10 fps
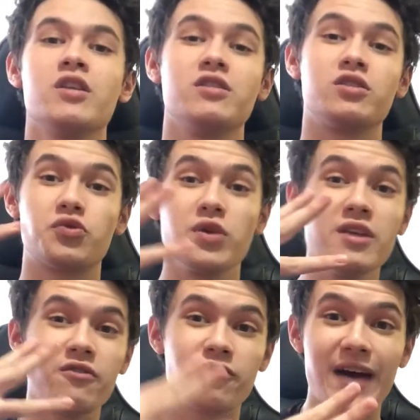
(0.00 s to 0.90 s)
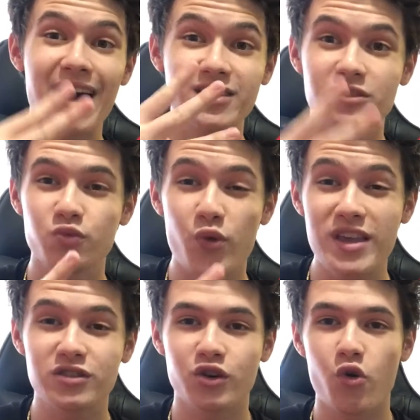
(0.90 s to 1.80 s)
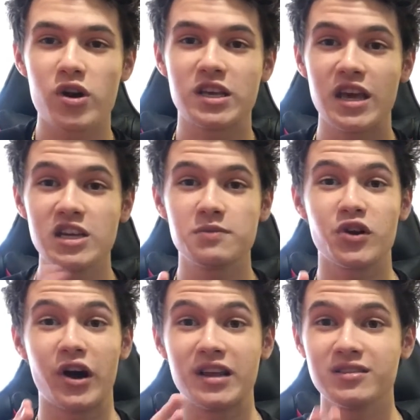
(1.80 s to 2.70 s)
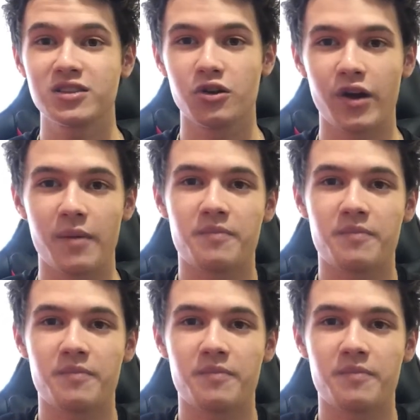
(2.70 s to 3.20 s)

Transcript: the three fastest ways to grow engagement on Instagram.